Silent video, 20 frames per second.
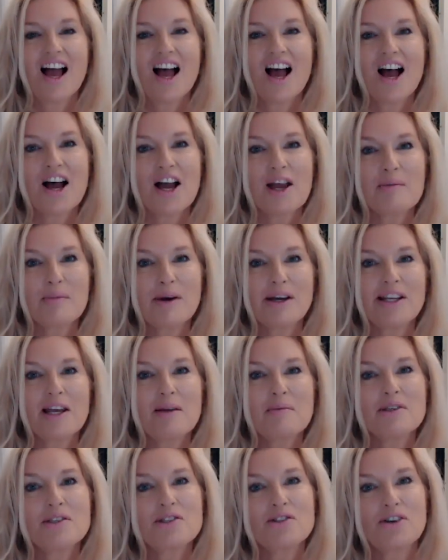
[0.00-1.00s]
Hi, my name
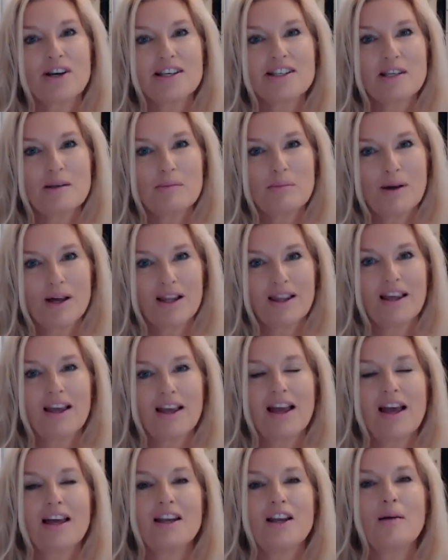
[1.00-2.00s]
is Tracy Butler
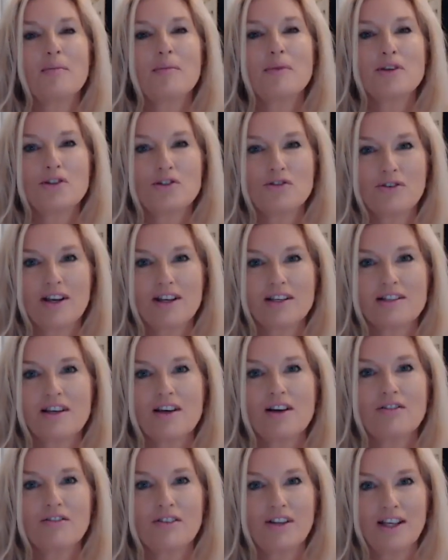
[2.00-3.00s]
and I'm the Director
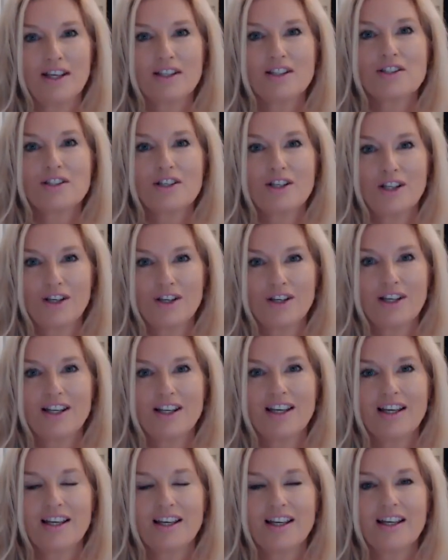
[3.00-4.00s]
of Links to Learning.